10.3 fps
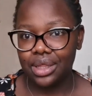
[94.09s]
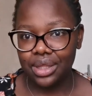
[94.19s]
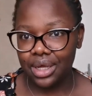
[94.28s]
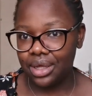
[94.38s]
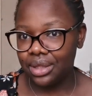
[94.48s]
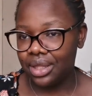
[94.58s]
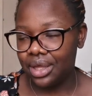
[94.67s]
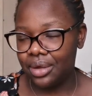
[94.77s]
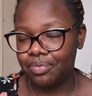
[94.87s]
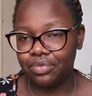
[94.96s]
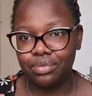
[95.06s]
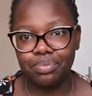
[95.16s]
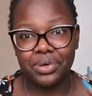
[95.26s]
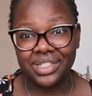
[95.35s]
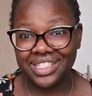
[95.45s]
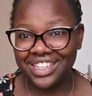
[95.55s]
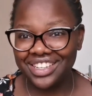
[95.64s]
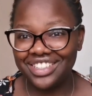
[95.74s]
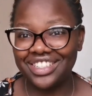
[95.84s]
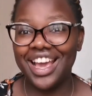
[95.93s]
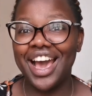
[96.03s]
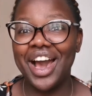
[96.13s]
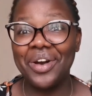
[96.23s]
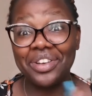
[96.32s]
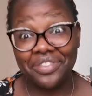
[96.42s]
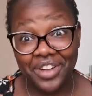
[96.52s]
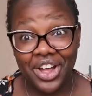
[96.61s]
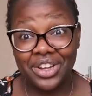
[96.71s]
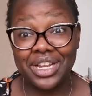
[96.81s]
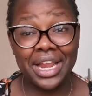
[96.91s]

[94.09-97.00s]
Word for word: the, the procedure, how it felt.